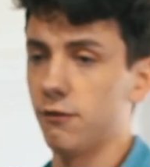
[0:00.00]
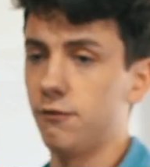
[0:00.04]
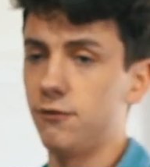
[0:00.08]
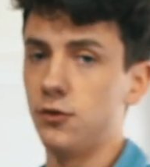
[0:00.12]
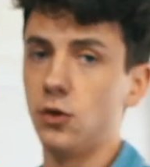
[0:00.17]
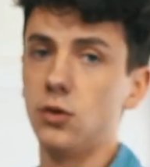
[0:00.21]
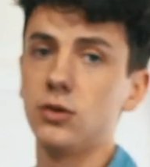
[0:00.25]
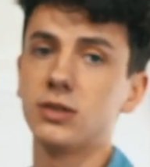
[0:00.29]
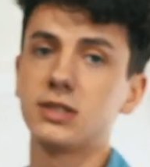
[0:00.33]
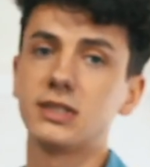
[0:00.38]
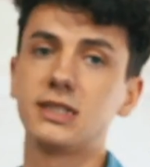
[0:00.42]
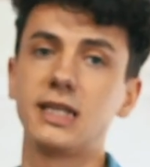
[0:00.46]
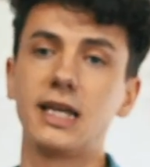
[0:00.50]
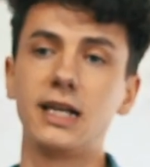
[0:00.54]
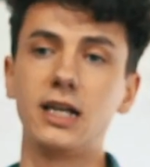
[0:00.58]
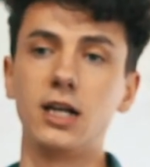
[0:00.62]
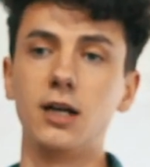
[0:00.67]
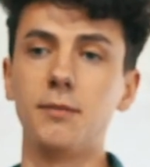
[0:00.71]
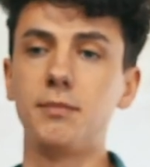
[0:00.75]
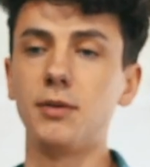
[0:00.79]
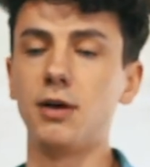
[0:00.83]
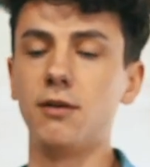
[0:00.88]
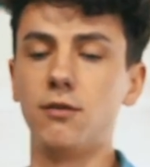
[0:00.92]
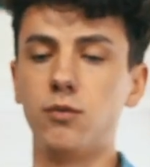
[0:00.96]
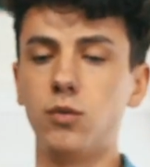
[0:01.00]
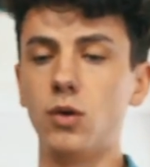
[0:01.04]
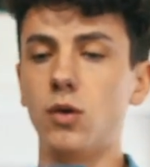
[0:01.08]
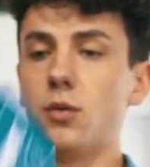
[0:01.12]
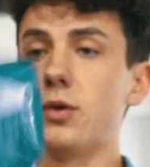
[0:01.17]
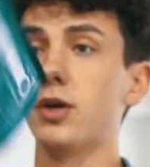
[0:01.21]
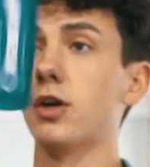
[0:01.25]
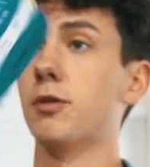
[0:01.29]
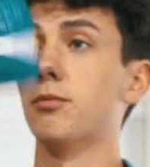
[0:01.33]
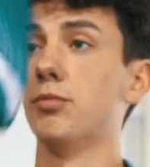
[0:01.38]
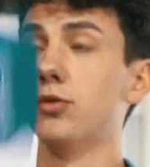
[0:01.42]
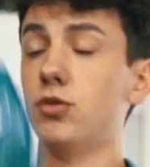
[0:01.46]
full setup of what we
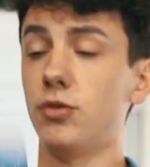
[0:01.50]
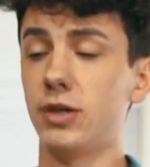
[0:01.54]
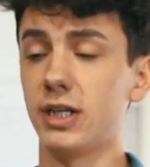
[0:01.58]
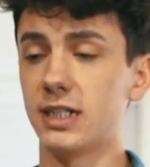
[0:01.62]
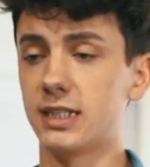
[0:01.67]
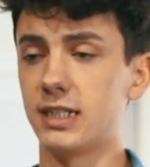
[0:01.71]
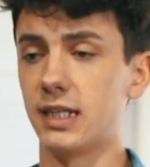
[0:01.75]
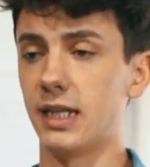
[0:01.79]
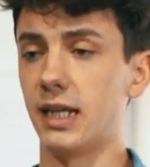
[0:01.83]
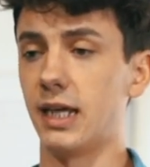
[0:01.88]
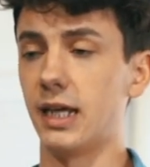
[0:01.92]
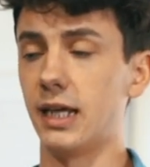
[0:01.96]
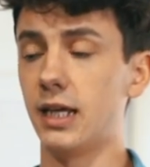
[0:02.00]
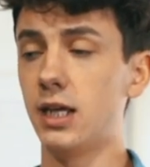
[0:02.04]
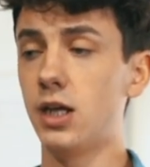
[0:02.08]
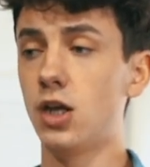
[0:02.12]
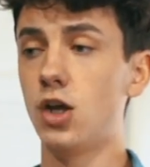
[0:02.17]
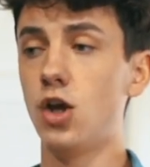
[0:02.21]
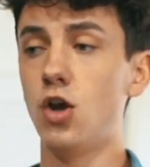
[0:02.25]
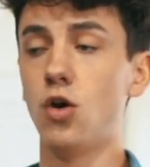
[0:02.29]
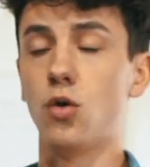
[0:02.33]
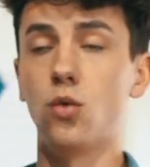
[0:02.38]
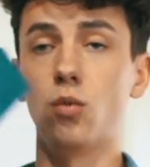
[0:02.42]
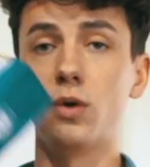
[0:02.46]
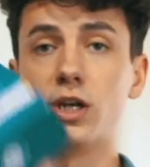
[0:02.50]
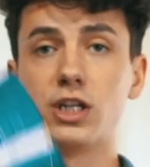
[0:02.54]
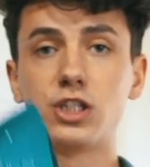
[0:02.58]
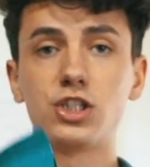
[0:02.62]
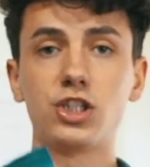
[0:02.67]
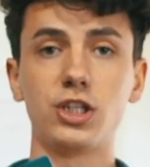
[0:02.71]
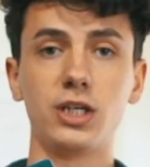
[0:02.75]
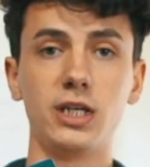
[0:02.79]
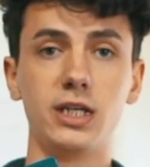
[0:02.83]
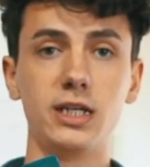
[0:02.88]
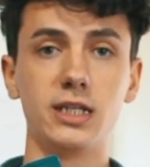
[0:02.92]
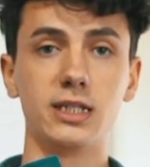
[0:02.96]
are brewing today,
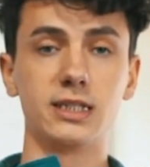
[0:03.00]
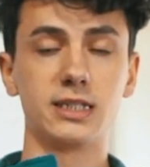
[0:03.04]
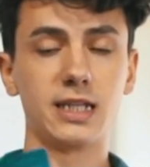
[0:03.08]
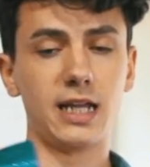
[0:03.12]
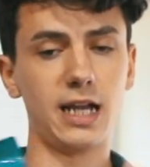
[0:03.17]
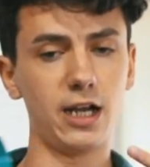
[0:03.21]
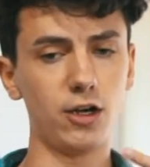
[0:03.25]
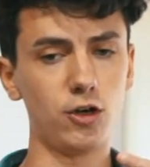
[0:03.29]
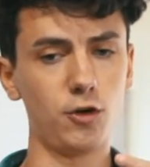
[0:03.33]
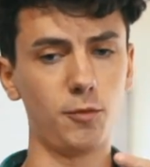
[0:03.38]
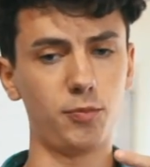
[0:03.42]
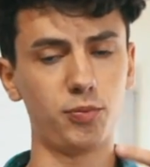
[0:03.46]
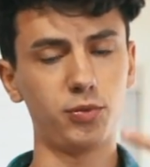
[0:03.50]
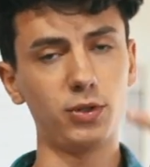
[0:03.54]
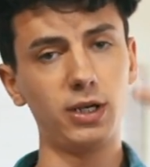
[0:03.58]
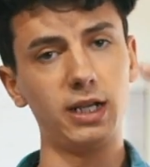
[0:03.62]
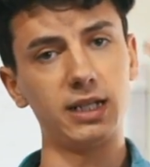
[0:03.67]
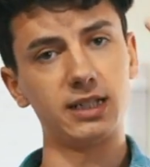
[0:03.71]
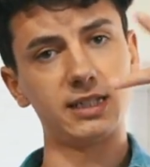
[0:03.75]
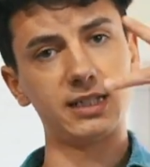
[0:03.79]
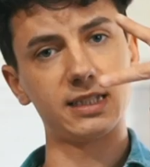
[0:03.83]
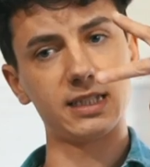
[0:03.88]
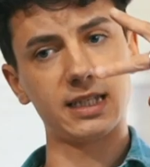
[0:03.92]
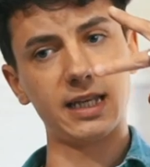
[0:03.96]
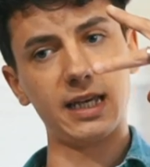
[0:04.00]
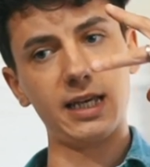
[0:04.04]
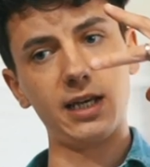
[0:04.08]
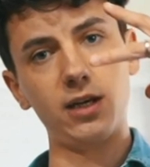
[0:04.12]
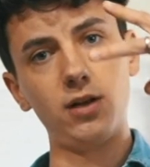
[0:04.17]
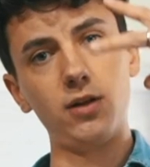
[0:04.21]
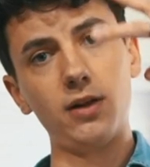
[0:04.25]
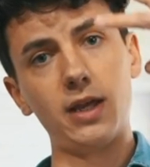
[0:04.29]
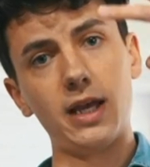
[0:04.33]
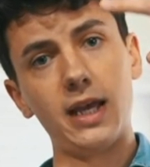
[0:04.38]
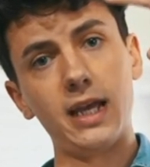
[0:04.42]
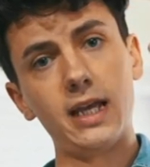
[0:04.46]
which is Aeropress
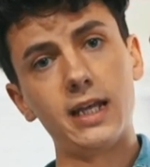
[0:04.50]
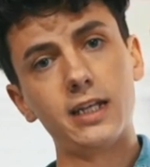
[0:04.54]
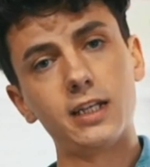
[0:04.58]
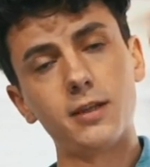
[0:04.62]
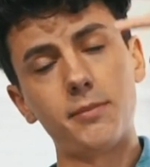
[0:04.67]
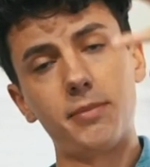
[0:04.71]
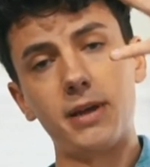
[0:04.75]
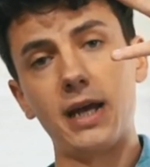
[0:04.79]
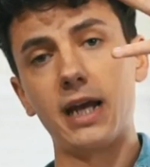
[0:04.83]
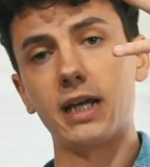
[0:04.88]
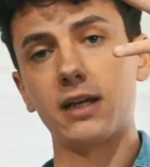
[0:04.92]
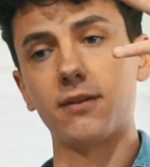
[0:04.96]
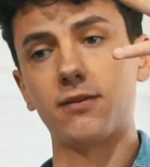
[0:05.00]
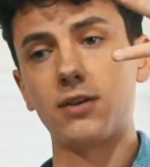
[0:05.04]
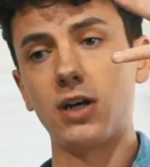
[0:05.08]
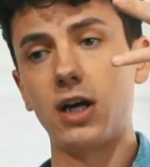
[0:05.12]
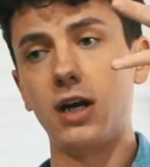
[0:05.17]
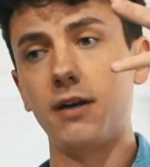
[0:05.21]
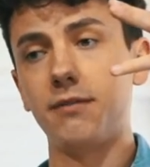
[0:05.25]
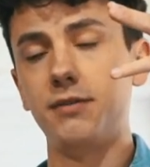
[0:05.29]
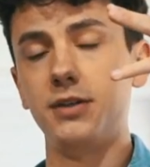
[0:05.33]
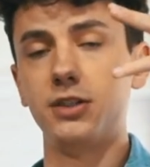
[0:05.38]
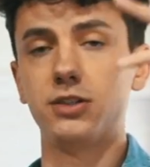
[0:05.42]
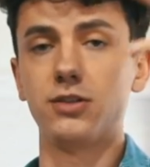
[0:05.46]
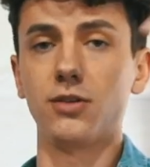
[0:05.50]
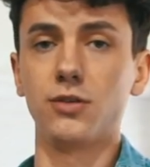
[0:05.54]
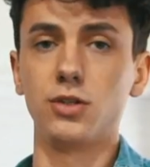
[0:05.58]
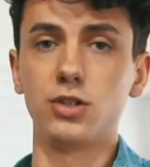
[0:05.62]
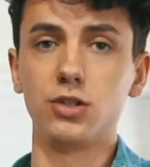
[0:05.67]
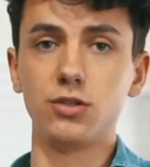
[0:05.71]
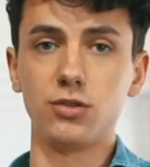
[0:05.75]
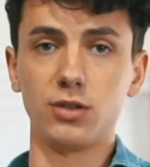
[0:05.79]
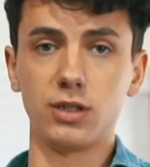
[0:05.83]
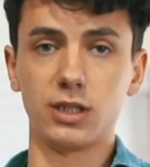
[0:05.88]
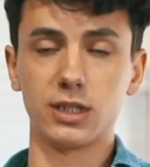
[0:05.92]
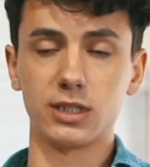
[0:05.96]
scale and a bag of coffee so that
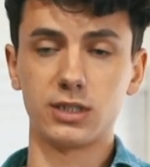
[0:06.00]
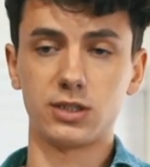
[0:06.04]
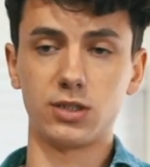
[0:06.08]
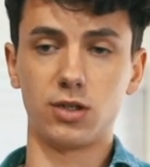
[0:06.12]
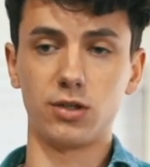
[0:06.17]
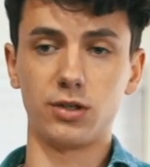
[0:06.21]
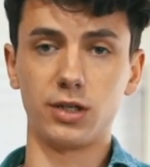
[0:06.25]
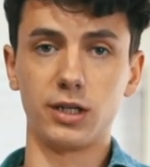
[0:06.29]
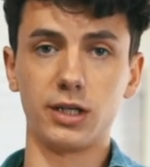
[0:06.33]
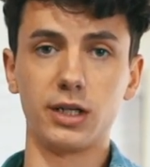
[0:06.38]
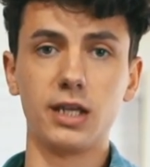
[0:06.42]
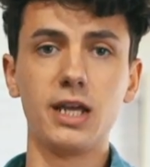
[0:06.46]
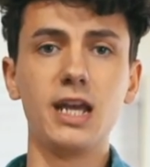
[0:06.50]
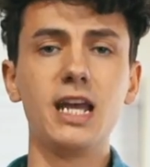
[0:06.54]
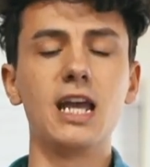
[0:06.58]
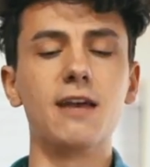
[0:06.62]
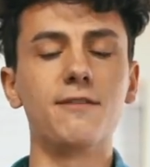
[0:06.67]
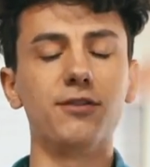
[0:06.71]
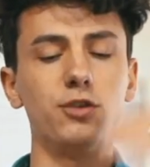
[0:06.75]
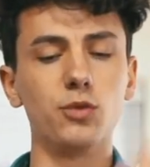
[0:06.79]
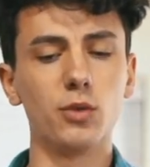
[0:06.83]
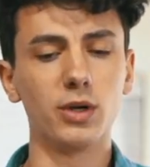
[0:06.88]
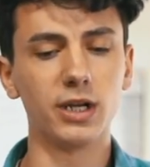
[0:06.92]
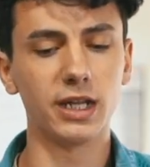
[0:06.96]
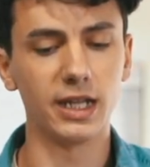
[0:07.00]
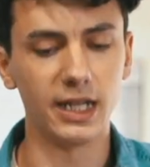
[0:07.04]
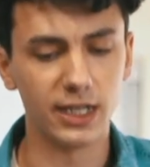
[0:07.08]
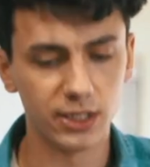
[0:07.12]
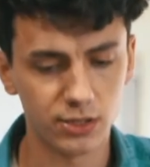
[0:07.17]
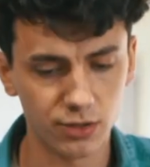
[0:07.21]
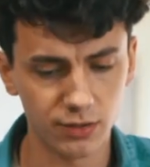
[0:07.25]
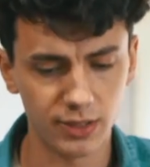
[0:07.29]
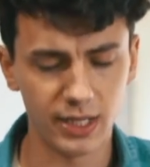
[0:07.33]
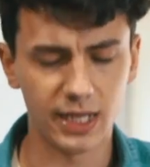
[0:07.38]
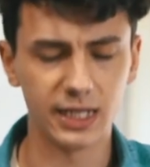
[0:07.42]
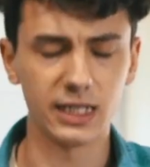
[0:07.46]
you can get started. If you want to
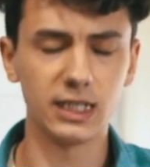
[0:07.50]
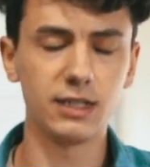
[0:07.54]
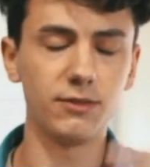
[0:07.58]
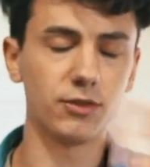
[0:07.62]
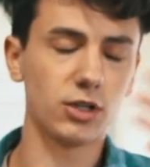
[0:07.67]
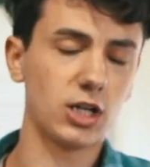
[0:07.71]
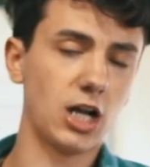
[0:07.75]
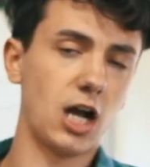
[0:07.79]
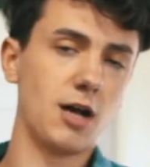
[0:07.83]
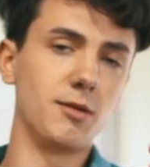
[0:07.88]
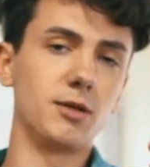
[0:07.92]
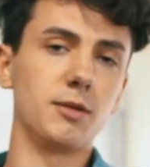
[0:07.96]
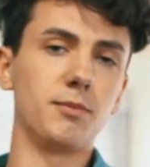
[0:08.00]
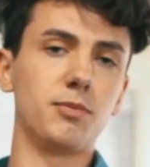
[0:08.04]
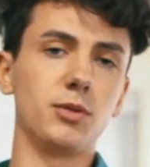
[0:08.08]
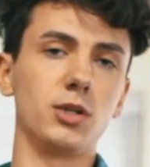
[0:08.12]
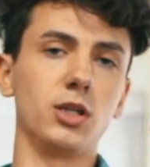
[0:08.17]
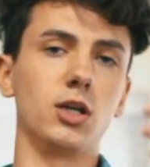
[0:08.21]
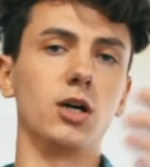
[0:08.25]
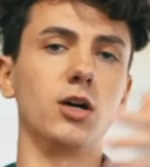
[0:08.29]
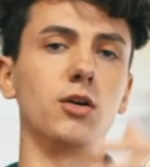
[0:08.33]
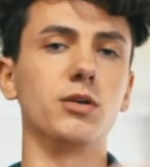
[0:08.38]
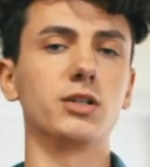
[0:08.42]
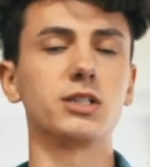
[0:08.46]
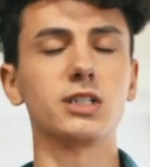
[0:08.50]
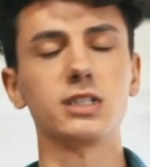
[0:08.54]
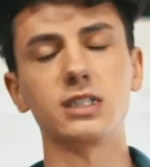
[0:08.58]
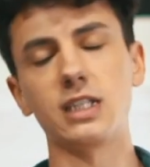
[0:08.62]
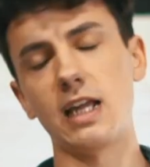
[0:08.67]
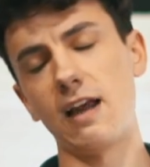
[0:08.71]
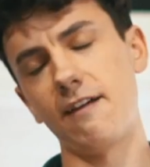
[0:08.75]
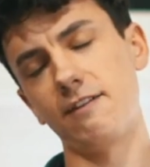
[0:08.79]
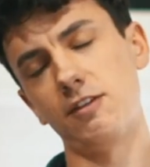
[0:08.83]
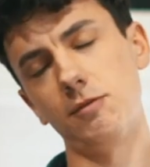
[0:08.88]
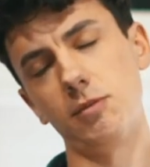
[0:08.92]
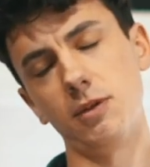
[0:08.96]
enter that, leave a comment below. It doesn't
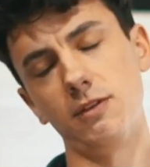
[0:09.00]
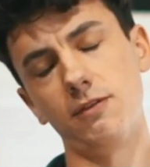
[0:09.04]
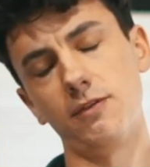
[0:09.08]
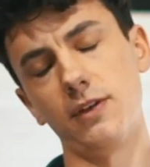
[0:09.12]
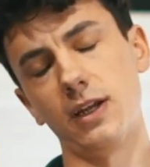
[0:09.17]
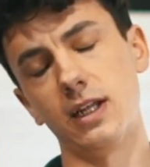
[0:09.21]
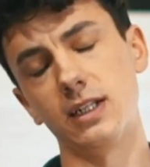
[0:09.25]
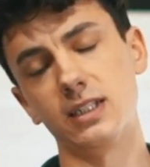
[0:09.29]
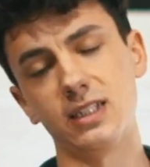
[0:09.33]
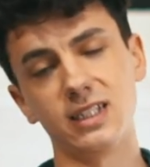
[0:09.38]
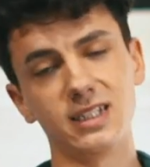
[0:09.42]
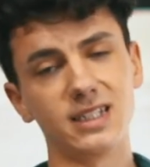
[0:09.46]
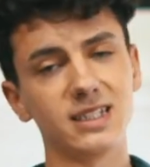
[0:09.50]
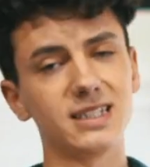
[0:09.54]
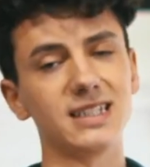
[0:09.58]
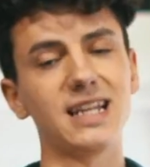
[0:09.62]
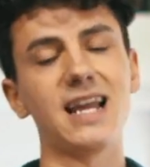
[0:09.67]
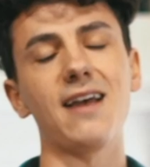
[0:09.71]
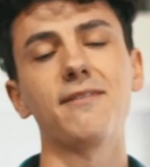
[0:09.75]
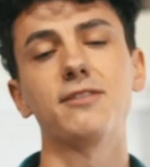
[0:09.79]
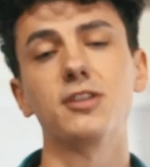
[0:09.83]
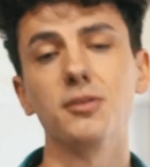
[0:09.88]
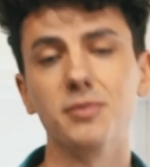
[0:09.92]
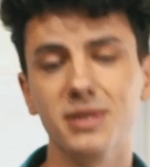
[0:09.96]
have to be fancy. It doesn't have to